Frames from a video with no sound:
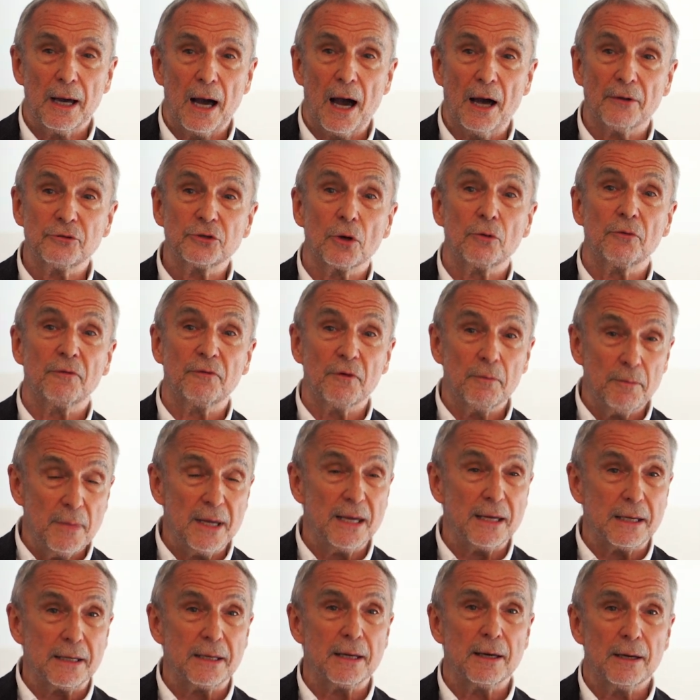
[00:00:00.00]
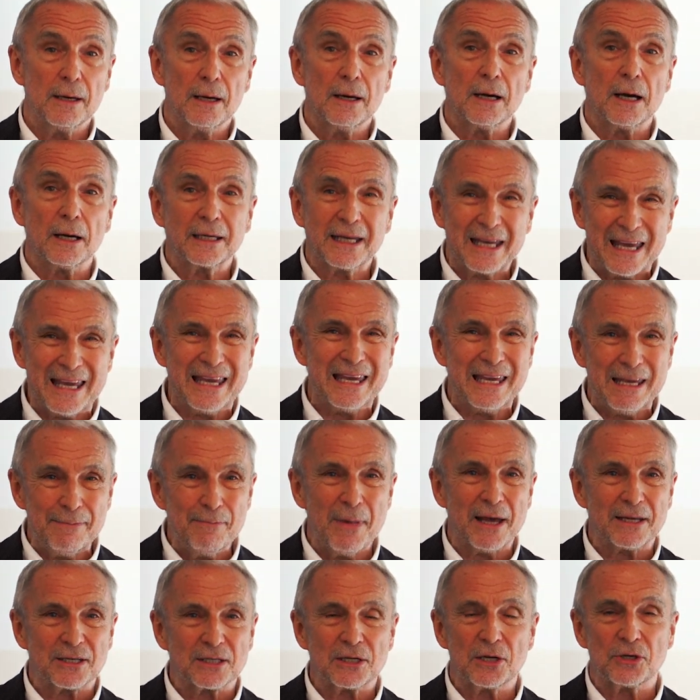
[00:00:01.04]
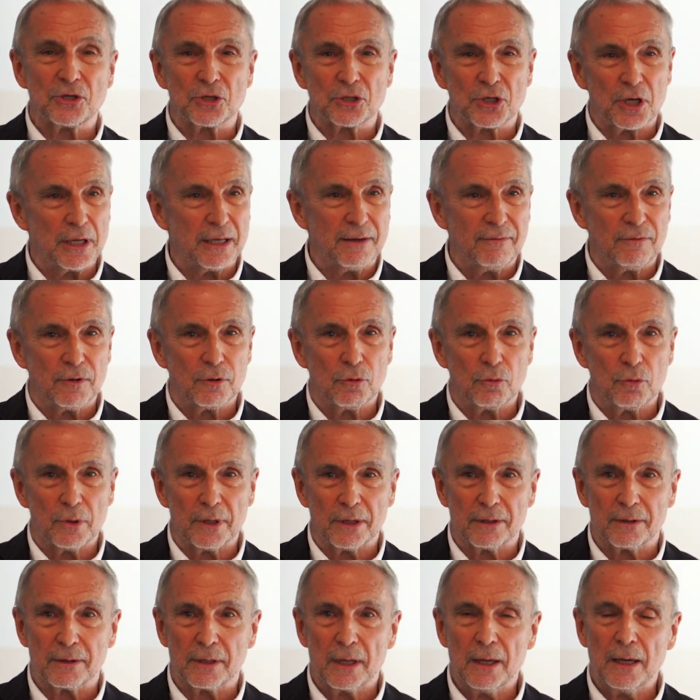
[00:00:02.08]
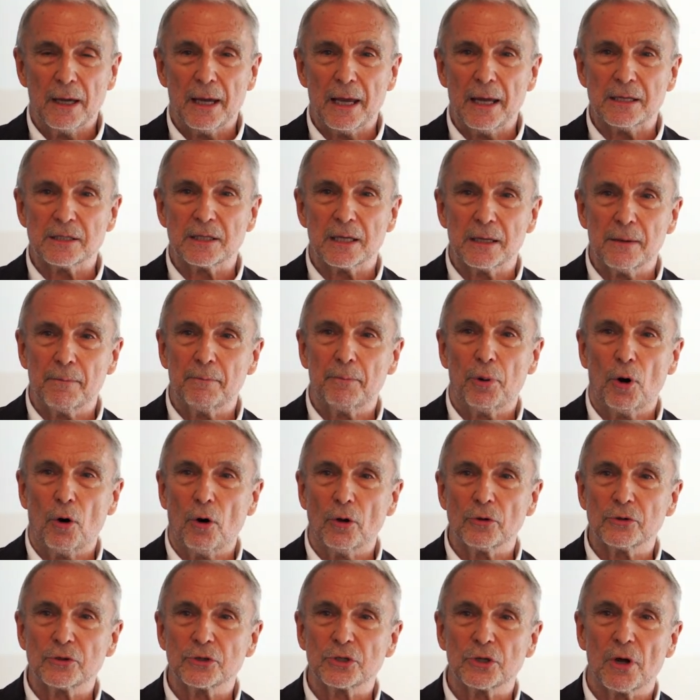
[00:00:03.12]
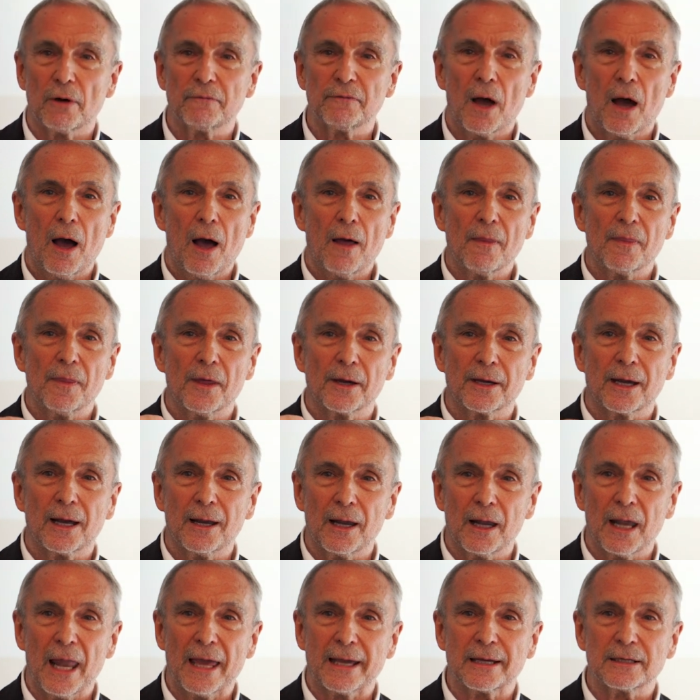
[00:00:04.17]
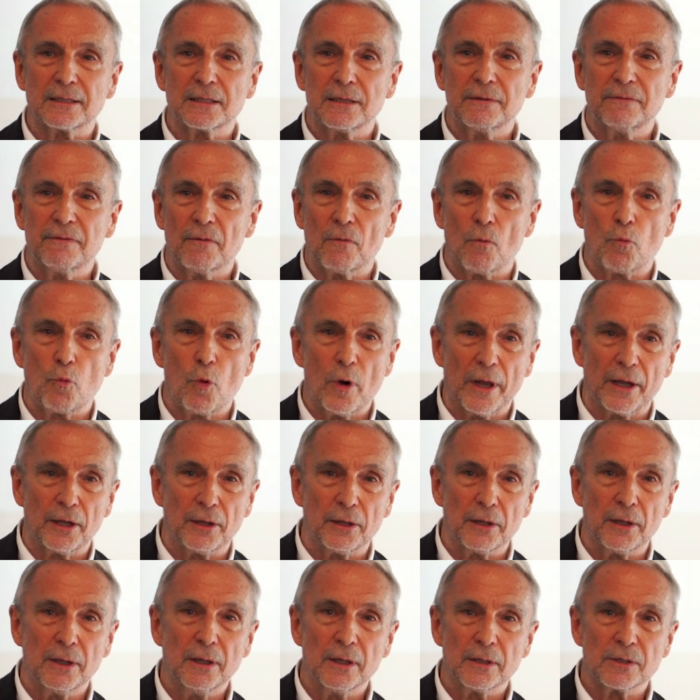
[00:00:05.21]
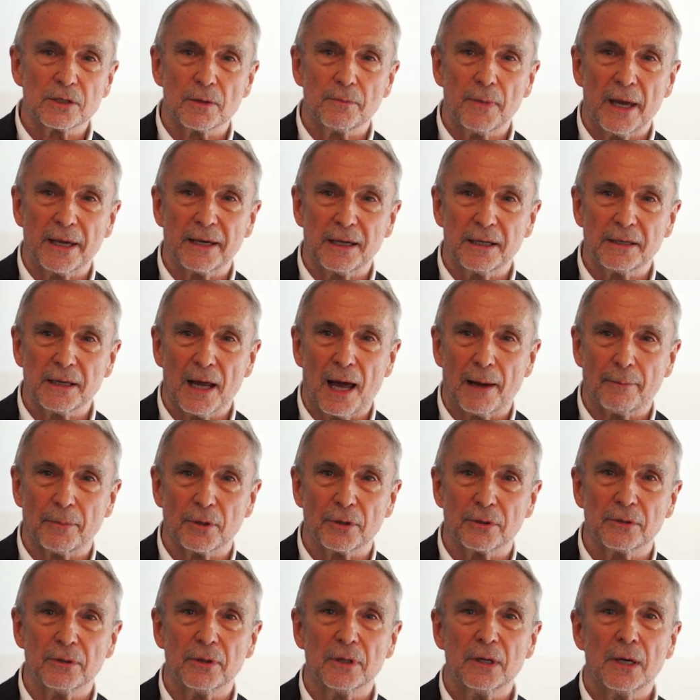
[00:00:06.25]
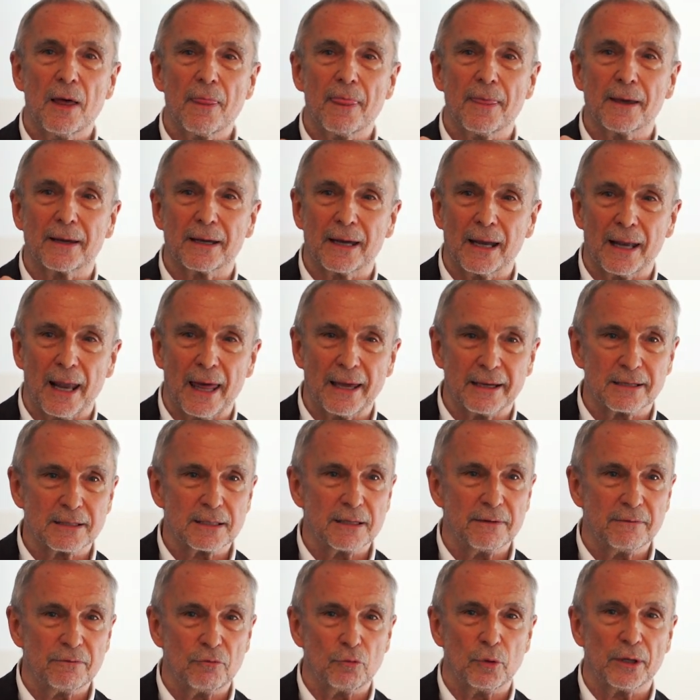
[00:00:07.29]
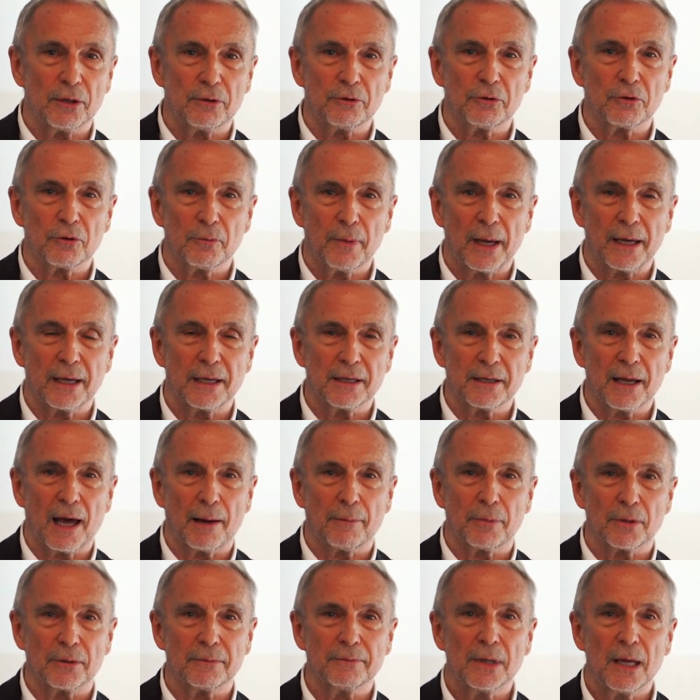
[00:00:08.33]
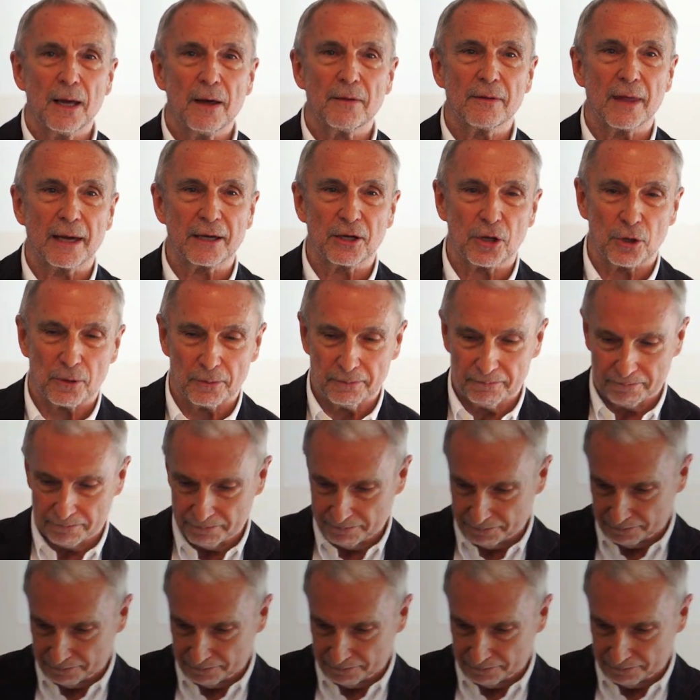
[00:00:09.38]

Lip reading: And so for me, a key message to leave you with is the importance of the collective will to make it happen. The collective will to make it happen. Thank you.